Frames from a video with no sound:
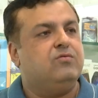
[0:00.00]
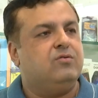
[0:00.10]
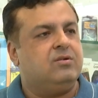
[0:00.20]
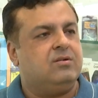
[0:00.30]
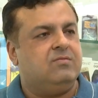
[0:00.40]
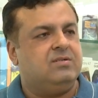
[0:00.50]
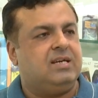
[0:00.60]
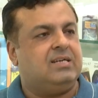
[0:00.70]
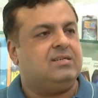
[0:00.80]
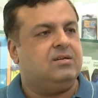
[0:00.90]
new phone
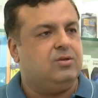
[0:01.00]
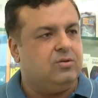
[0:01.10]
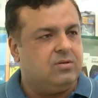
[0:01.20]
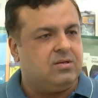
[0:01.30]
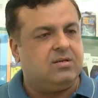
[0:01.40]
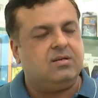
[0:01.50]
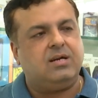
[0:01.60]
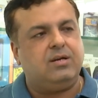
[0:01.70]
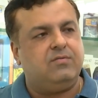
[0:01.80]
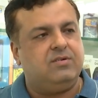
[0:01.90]
which has a new
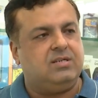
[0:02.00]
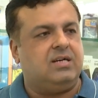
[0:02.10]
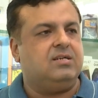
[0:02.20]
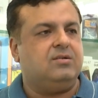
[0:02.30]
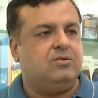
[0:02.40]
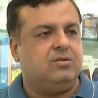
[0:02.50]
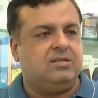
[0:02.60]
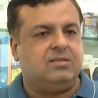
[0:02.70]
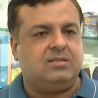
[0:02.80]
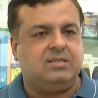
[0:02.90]
kind of a charging
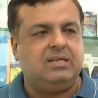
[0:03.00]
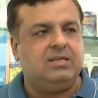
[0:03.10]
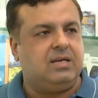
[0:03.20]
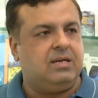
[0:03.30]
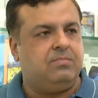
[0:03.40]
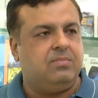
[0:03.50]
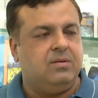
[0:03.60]
unit, C type,